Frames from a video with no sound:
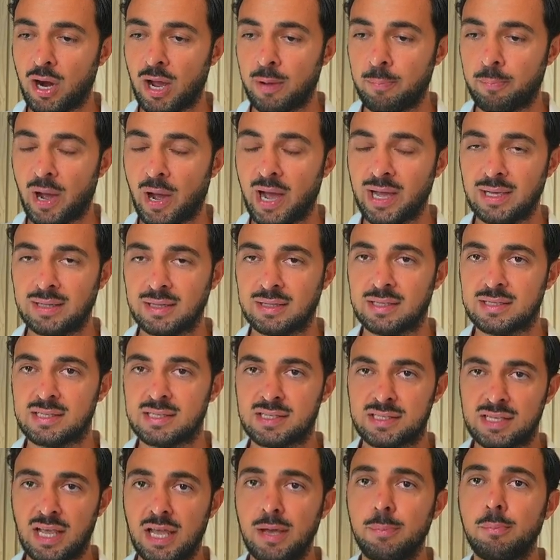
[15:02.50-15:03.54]
buy in the
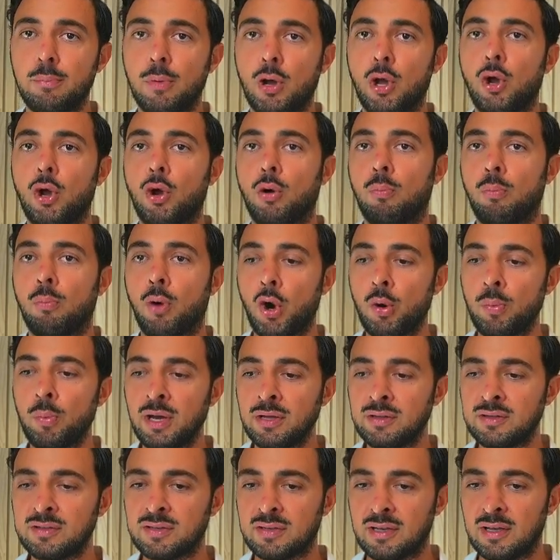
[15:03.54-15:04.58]
same
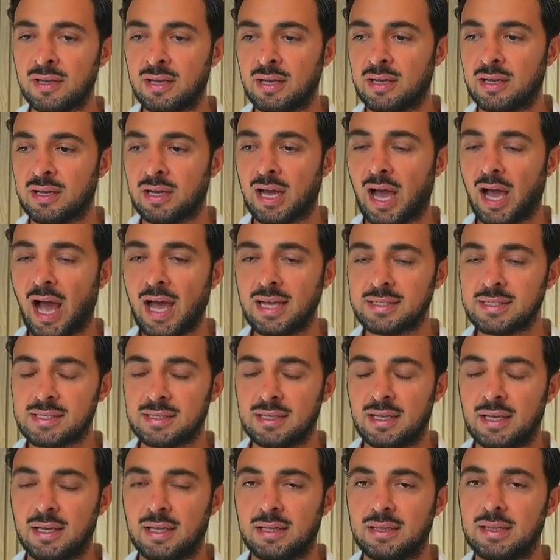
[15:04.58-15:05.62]
moment, guys,
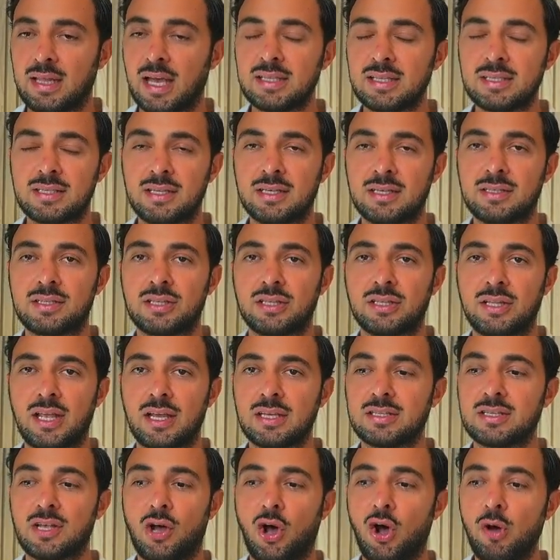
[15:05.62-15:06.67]

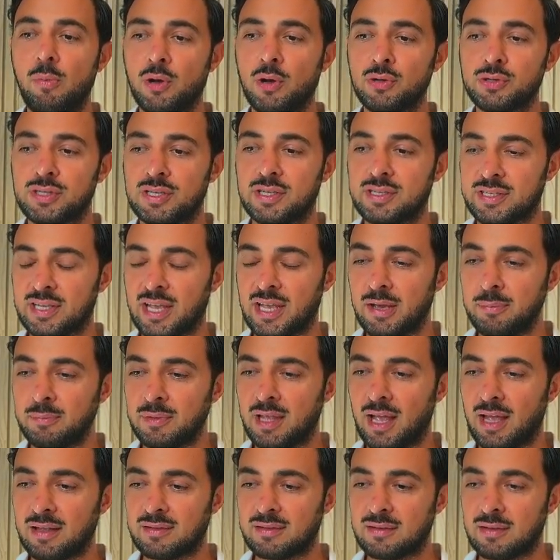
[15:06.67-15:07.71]
that's almost the same
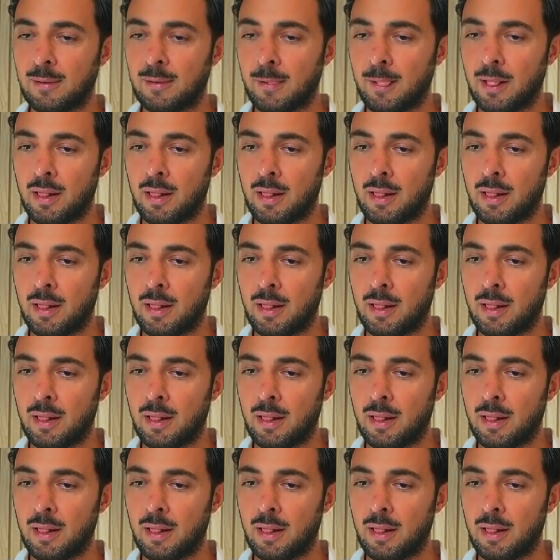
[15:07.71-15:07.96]
that